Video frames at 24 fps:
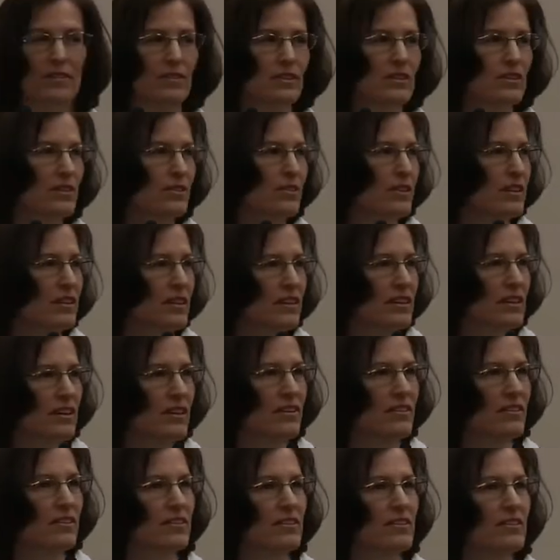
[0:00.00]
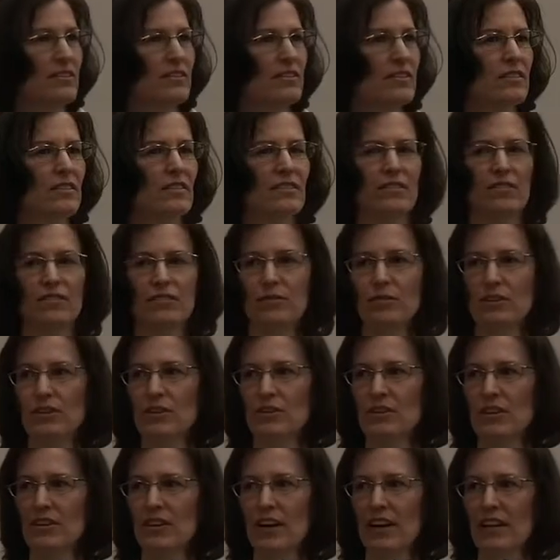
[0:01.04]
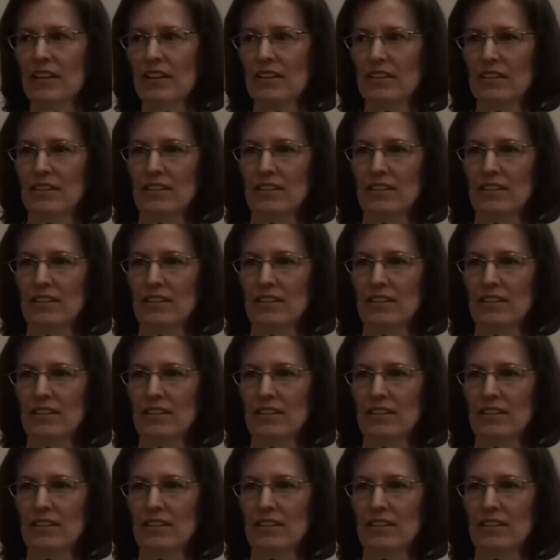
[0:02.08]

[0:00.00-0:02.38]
do anything there. Was there another hand?